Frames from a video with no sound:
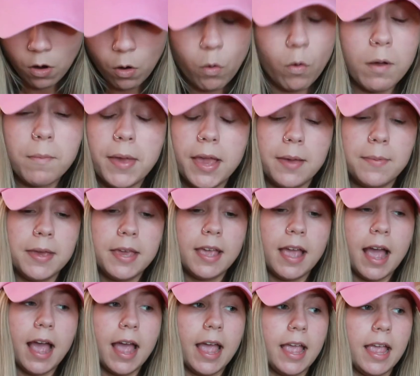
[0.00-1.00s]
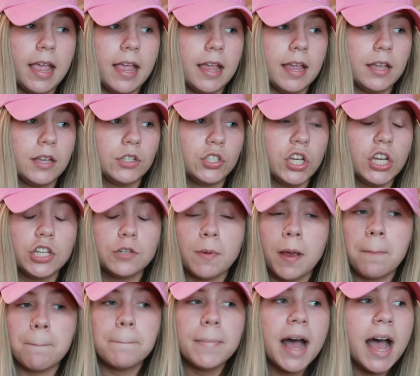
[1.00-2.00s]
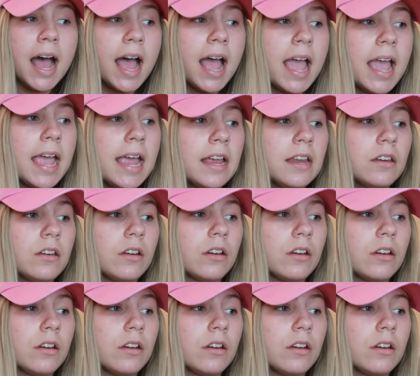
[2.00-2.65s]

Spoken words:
or maybe I change my mind,